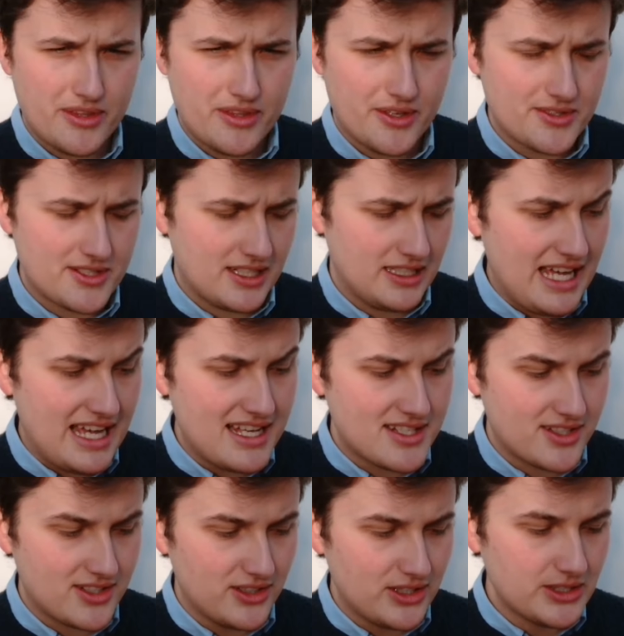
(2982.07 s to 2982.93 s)
of those
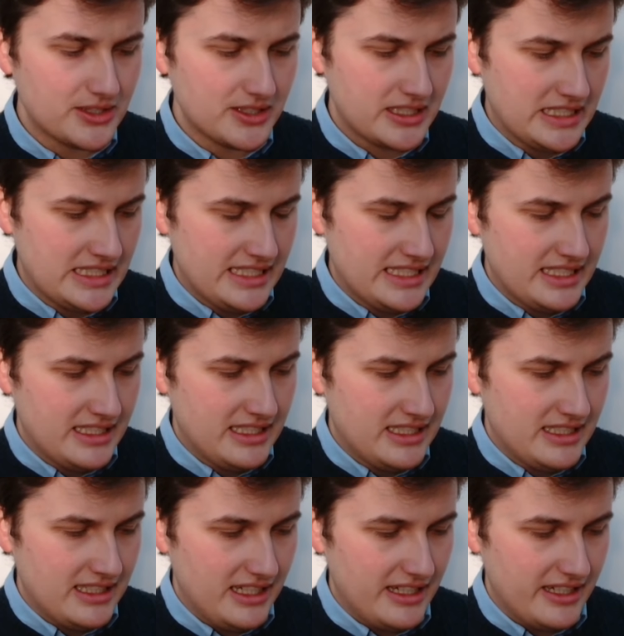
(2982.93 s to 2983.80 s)
classical,
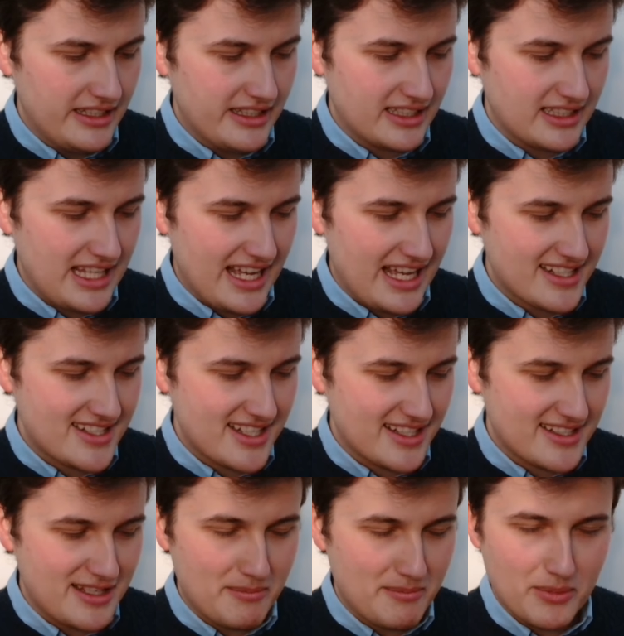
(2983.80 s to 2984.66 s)
uh, the
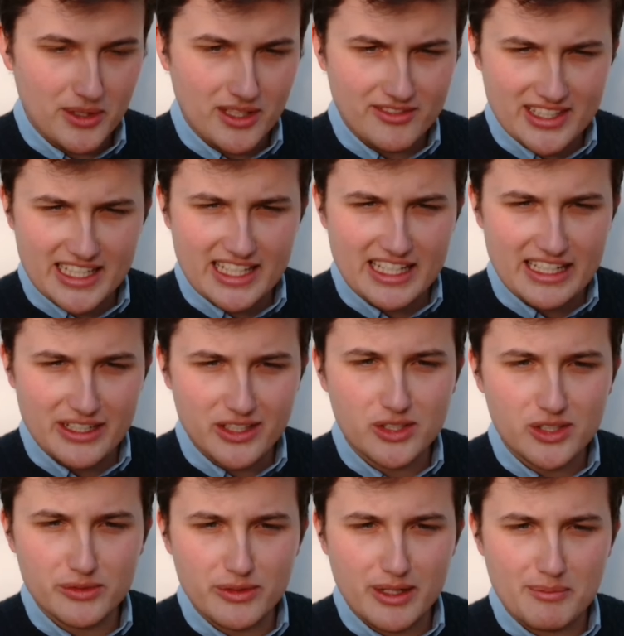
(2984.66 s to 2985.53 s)
classic symbol of the
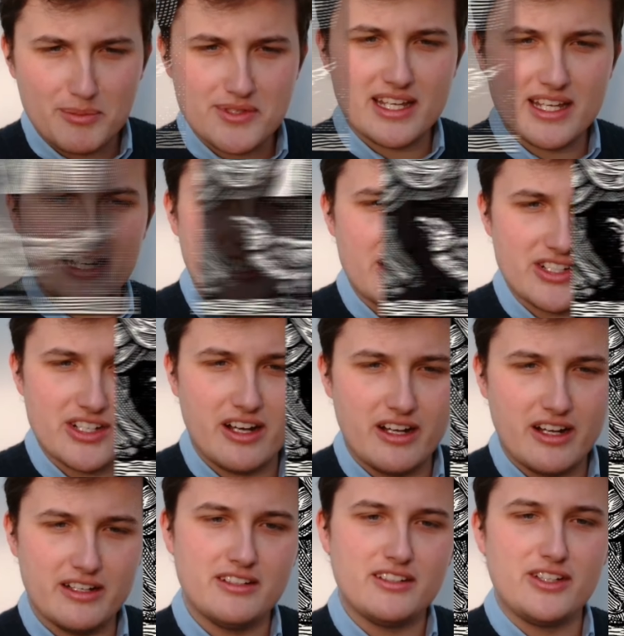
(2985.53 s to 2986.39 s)
eagle representing
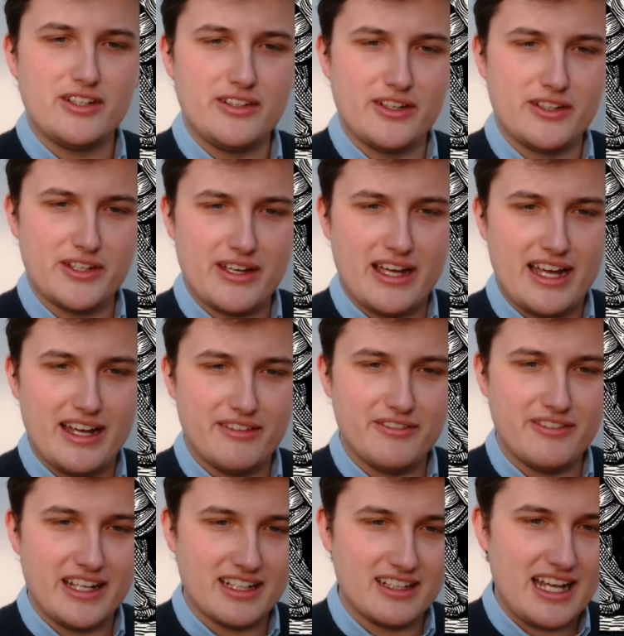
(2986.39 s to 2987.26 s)
John. You know, you
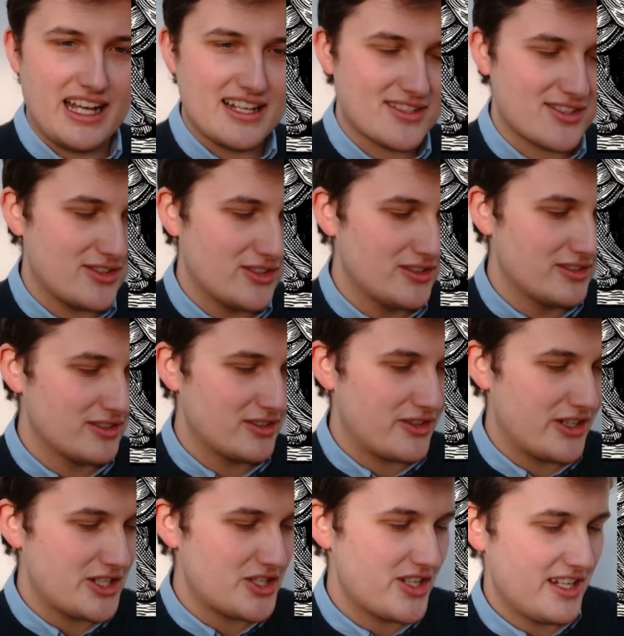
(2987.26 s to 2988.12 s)
have in classical
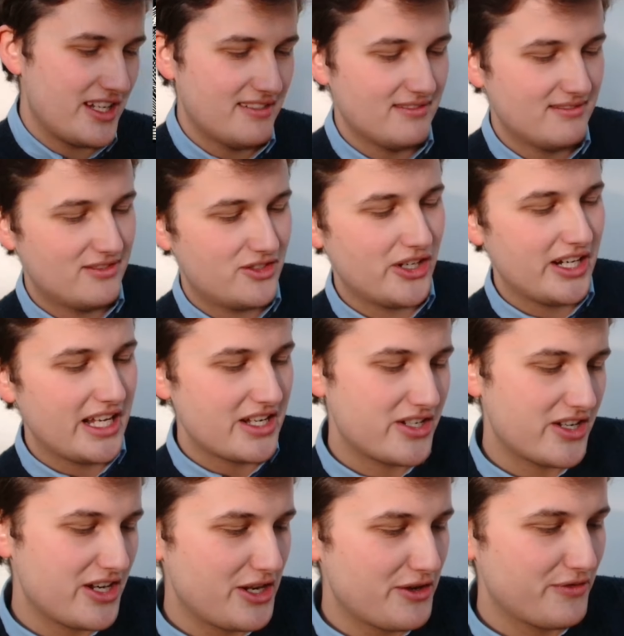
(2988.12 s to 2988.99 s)
Christian
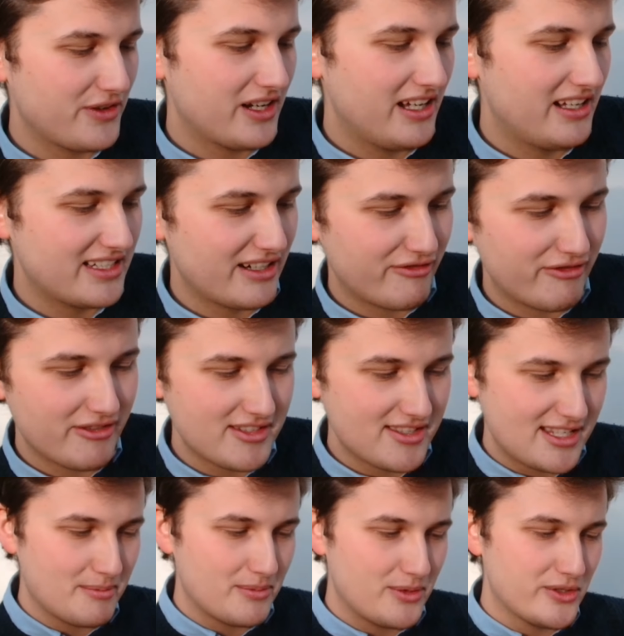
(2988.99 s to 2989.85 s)
tradition, you've got different
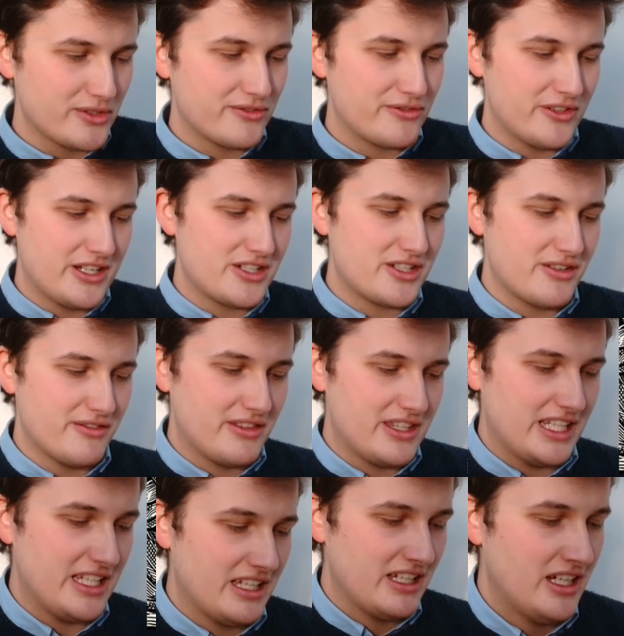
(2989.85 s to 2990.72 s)
symbols for each of
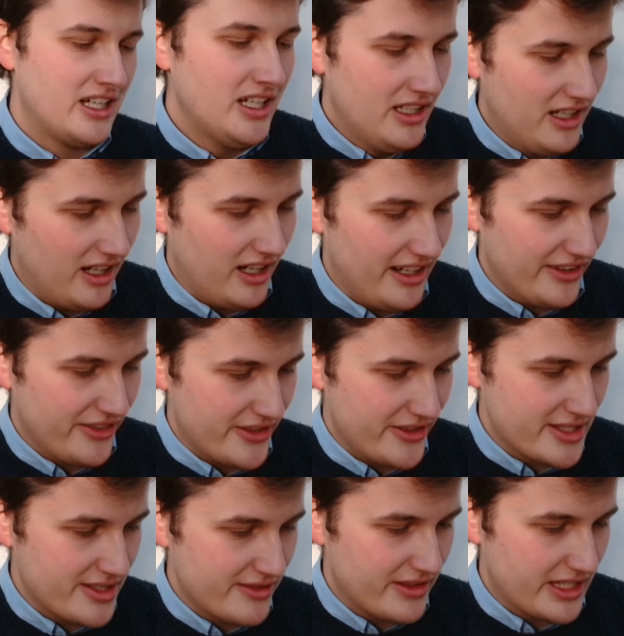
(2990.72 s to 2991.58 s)
the
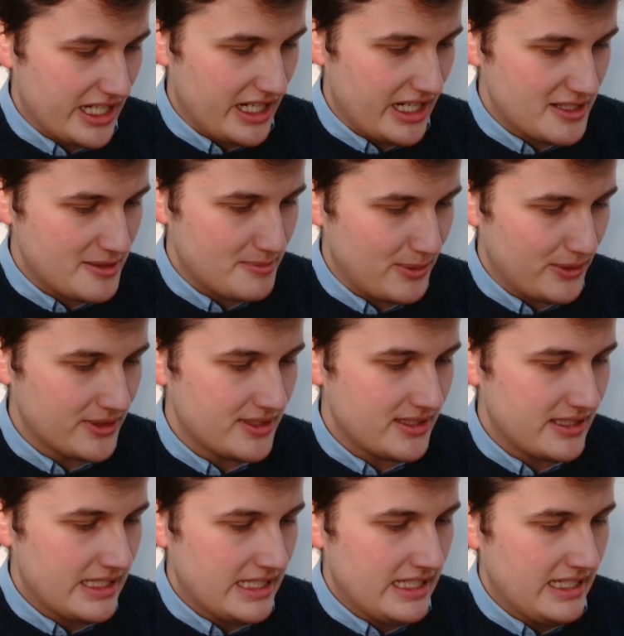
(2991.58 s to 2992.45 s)
authors of the
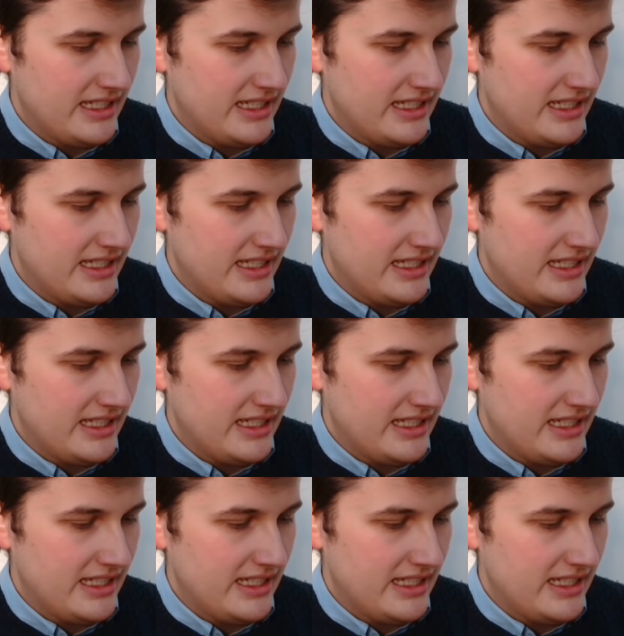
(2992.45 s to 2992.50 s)
Gospels.